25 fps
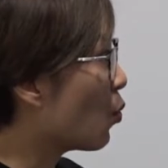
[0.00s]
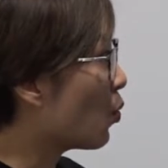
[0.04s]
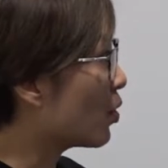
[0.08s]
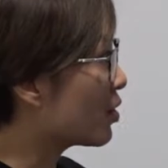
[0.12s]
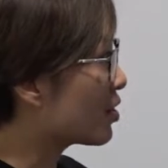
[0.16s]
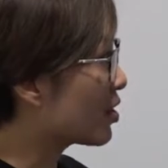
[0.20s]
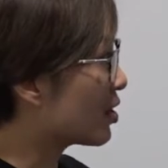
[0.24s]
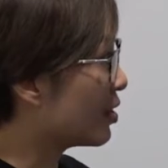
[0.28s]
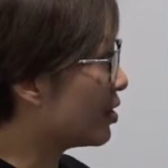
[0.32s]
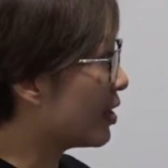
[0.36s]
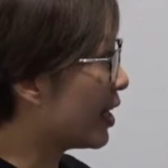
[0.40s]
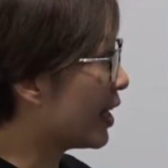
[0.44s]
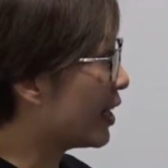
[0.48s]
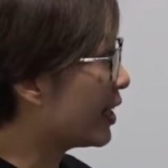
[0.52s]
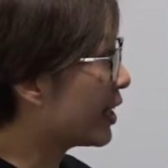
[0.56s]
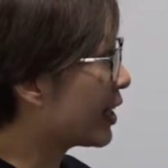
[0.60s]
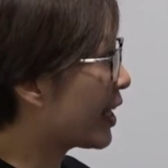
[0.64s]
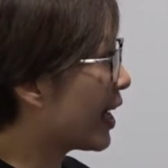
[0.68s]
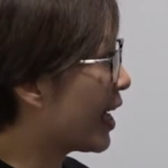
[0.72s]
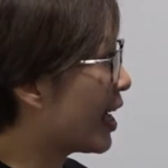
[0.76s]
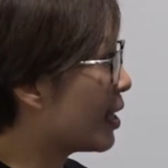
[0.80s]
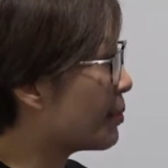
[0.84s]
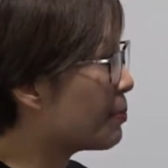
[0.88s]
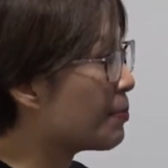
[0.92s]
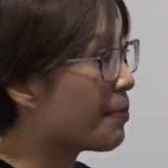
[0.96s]
what they
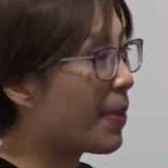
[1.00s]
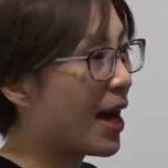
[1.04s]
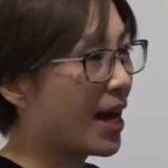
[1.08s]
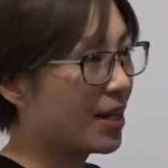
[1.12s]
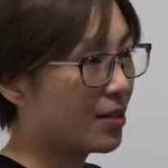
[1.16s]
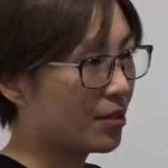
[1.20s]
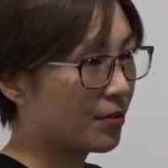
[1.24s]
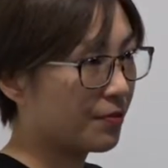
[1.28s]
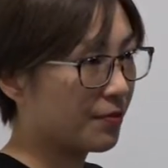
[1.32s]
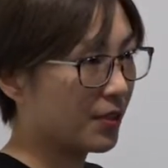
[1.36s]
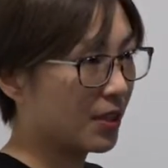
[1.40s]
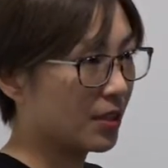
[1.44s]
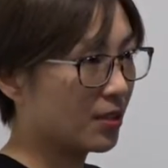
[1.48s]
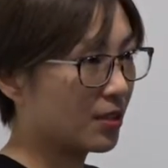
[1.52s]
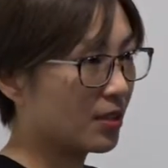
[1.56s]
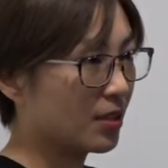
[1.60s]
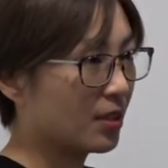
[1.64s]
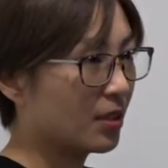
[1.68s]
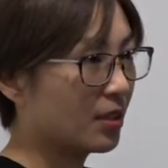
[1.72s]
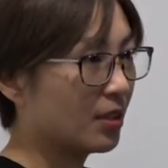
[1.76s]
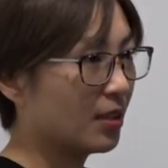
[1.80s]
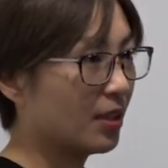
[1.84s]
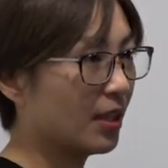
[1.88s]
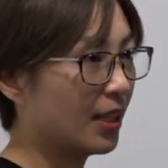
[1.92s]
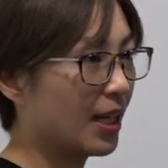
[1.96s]
can benefit.
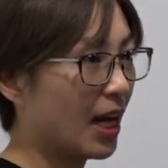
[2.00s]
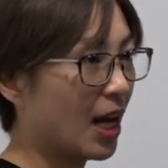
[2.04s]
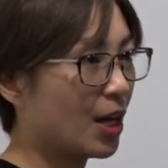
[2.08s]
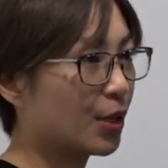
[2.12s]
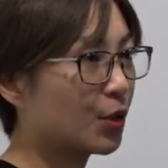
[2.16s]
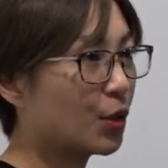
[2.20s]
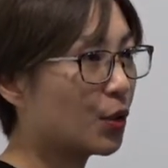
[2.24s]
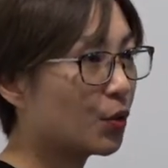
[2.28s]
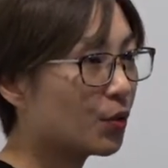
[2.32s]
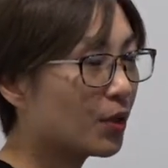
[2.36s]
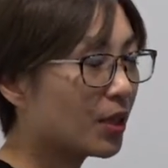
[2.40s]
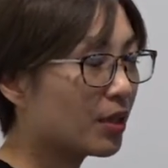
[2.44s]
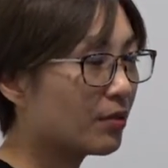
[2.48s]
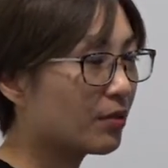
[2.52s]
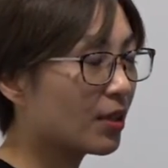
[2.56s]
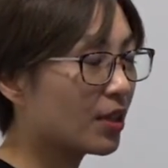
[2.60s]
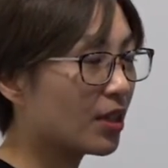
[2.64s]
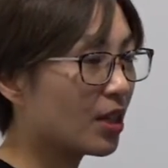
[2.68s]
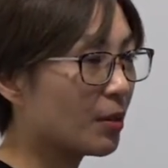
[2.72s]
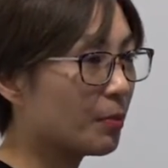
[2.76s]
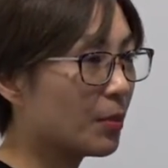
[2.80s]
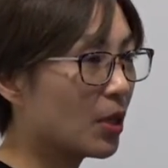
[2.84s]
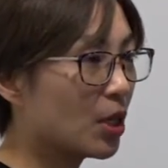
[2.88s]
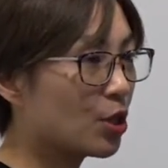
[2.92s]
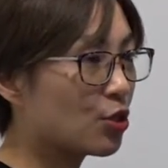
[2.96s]
They are using
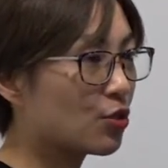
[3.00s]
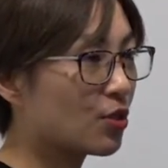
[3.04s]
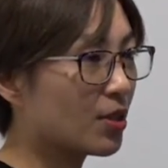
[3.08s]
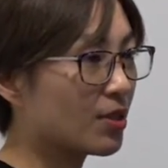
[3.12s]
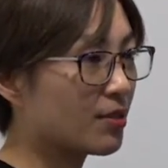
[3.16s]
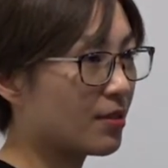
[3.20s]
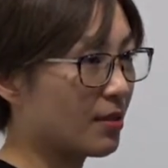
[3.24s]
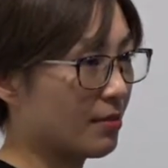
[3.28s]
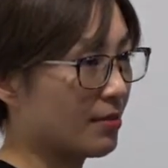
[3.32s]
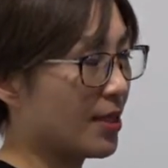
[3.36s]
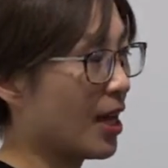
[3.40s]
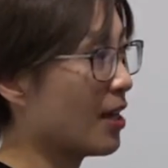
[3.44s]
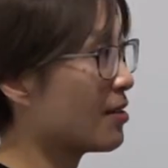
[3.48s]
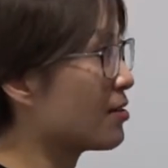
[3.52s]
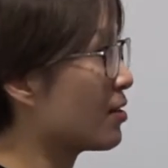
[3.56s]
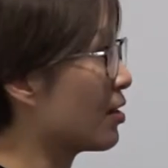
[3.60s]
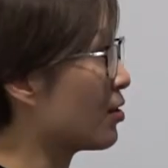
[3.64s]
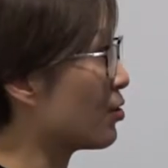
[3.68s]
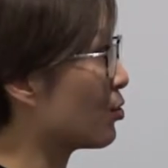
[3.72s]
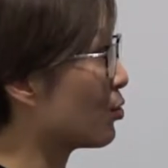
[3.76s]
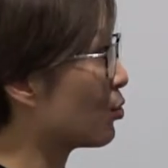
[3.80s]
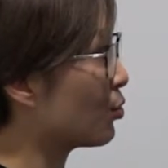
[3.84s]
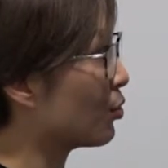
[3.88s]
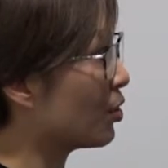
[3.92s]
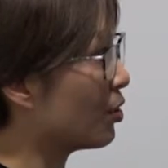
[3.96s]
the emergent
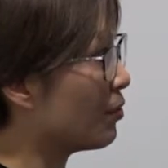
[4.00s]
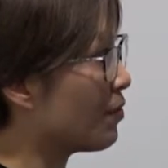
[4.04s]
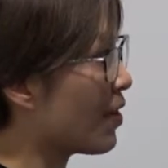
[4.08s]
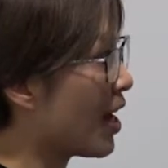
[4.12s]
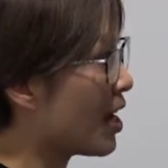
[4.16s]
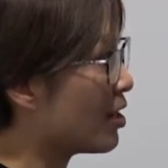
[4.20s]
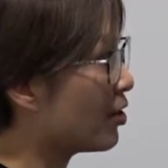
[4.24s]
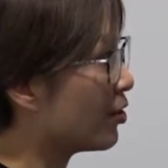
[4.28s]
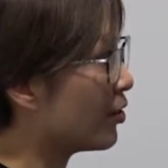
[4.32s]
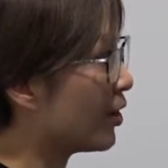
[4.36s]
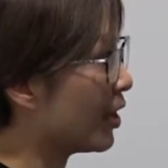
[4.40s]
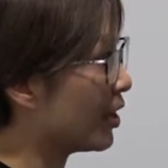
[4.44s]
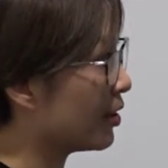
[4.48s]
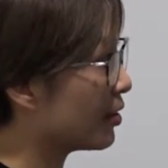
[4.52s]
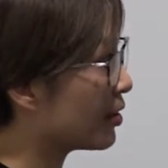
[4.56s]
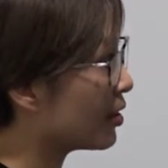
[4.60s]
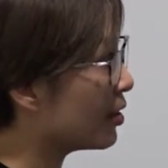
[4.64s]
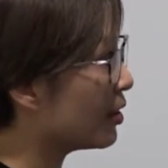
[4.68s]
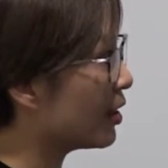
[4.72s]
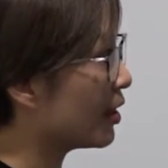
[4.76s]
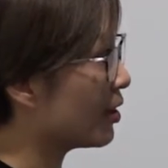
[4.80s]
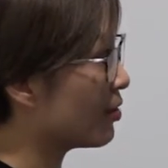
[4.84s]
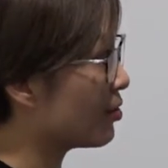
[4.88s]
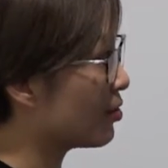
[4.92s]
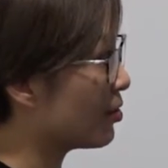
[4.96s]
synthesis to evaluate
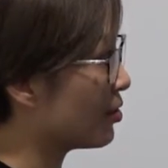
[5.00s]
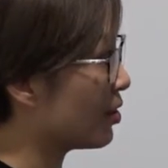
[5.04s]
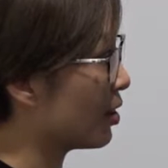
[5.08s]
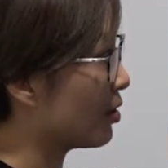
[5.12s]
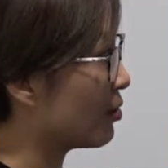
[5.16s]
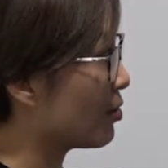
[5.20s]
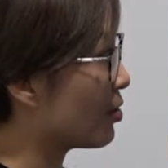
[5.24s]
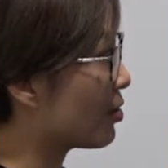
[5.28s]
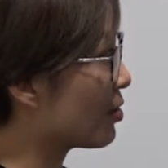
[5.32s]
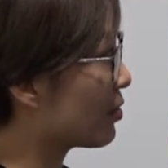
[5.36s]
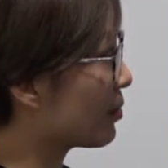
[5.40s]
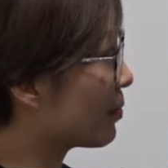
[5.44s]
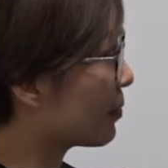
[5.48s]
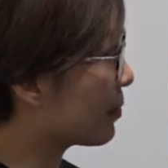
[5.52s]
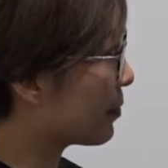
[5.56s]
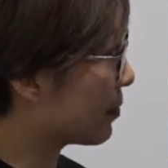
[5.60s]
these things.